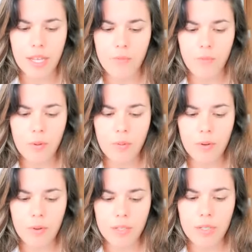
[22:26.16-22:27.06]
If we
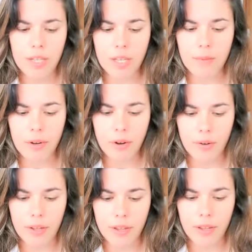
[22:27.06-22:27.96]
were going to keep
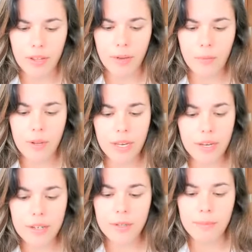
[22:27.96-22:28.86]
growing, we
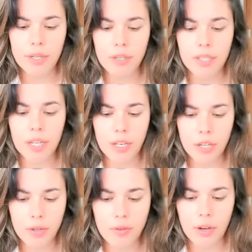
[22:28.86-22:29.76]
needed to build a
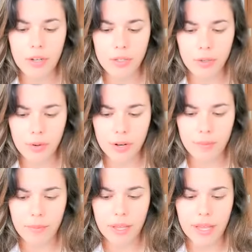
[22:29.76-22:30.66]
new
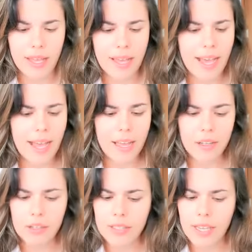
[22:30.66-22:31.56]
auditorium. I
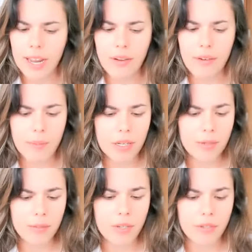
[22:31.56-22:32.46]
had looked at every
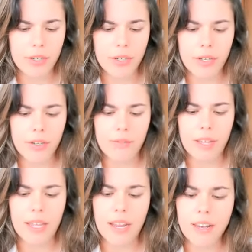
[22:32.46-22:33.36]
possible alternative
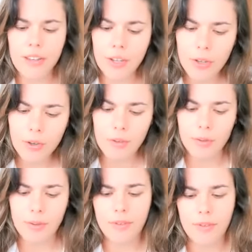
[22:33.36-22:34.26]
and I
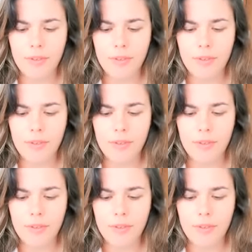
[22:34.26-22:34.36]
knew